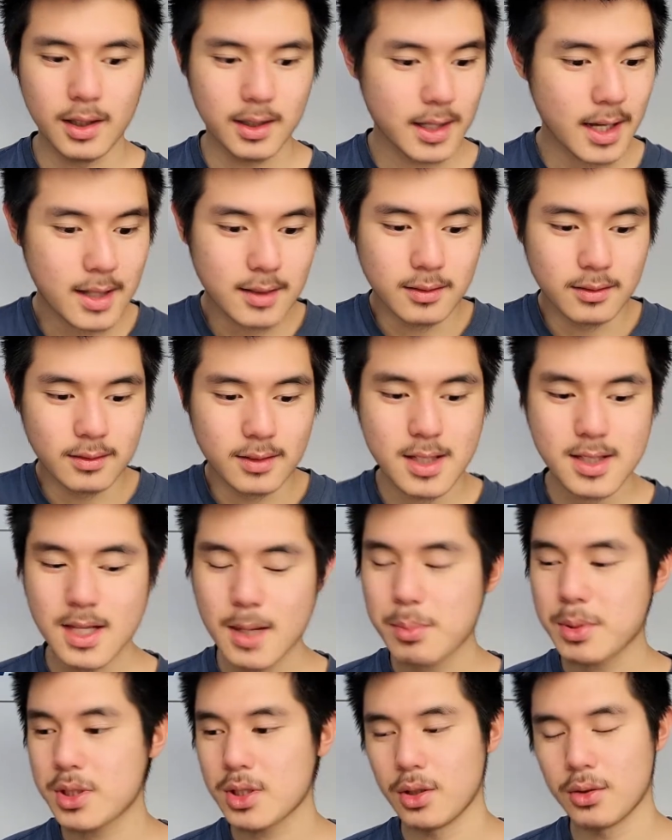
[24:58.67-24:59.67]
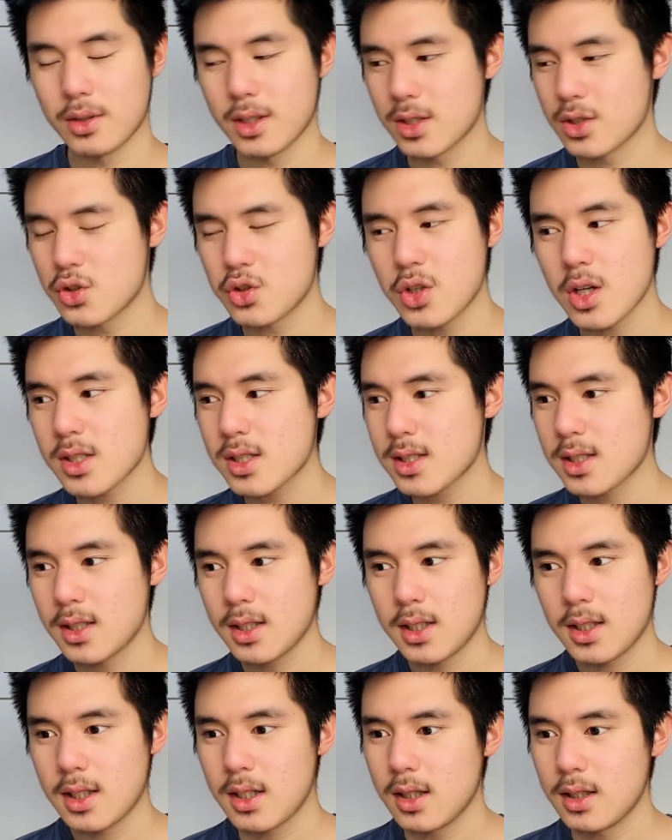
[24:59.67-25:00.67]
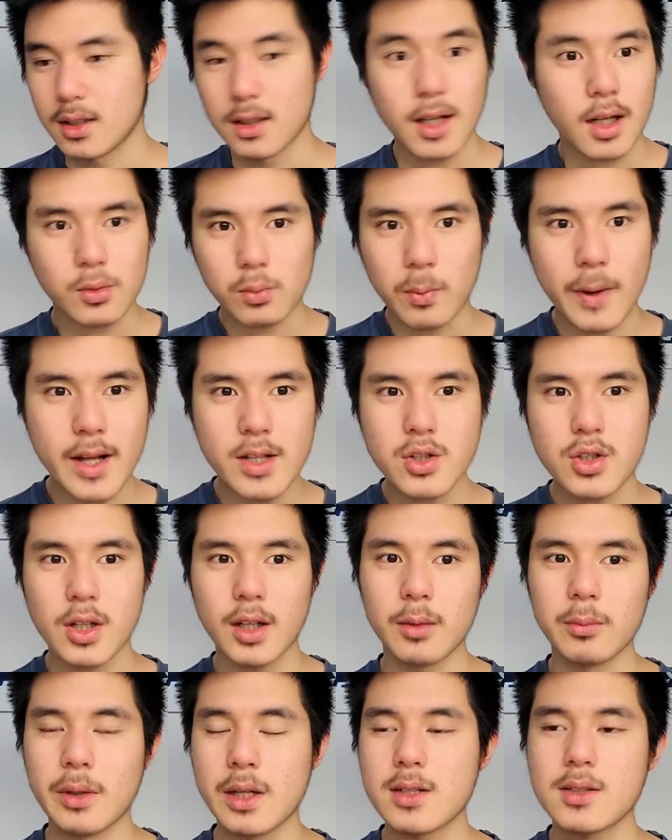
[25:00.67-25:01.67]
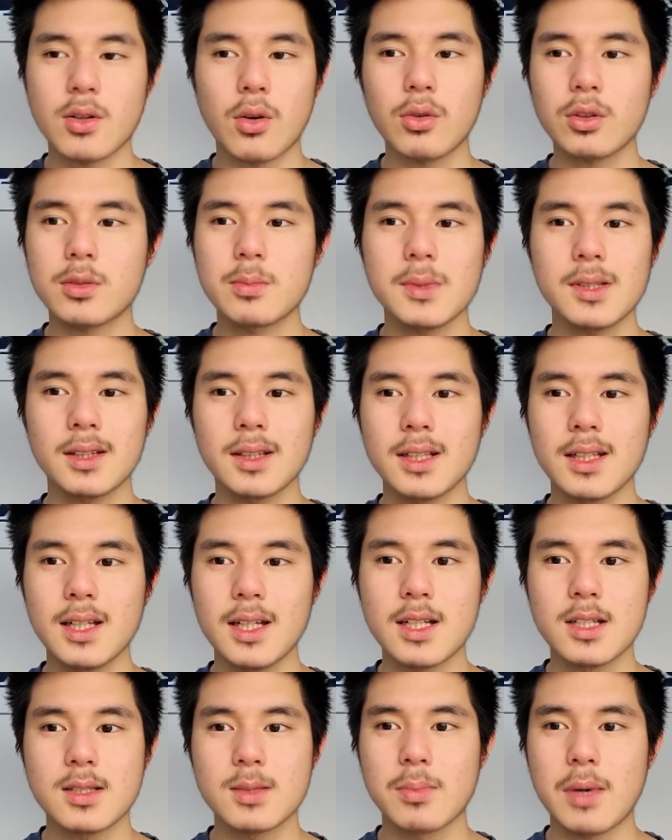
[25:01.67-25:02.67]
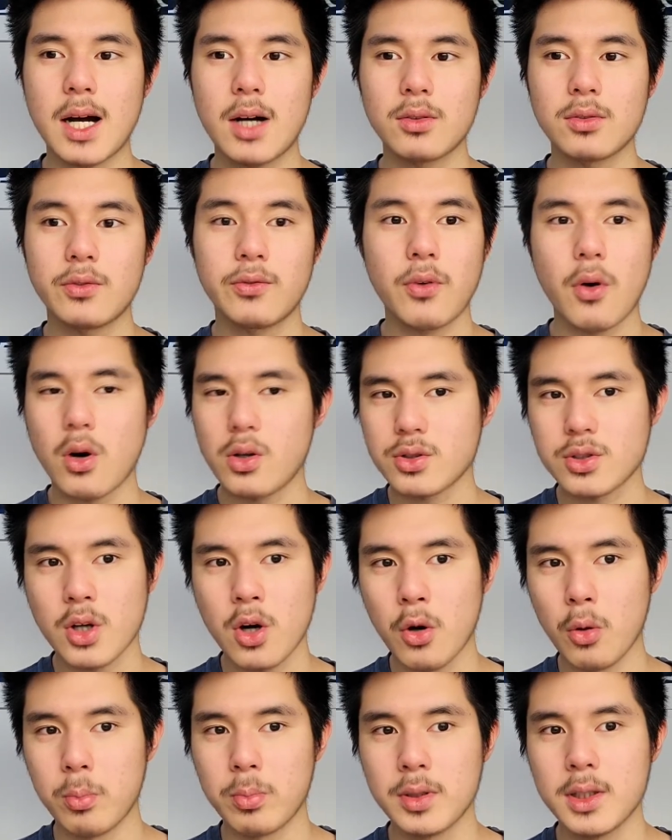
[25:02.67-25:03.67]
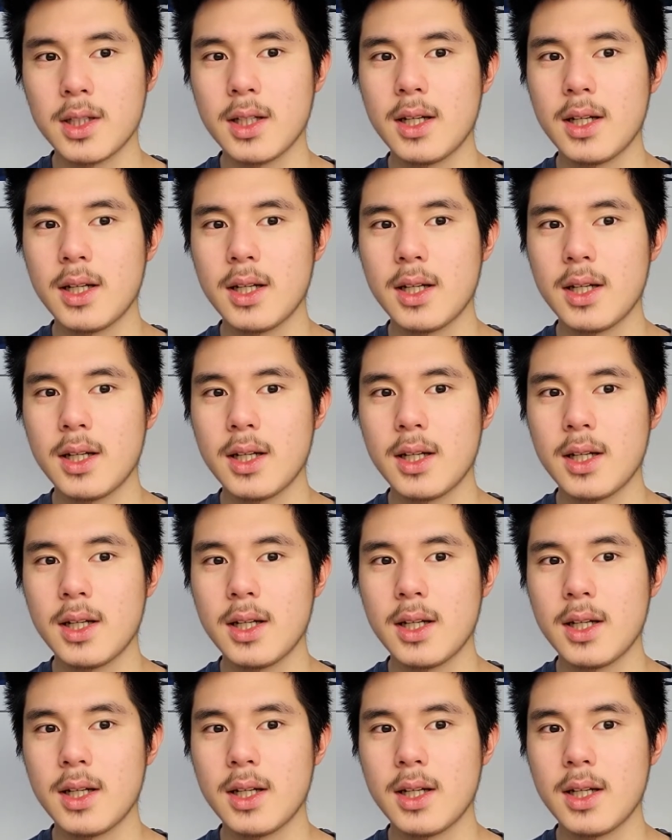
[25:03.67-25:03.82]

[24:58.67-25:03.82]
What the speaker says: again, this episode is just gut-wrenching because ultimately it is about false hope.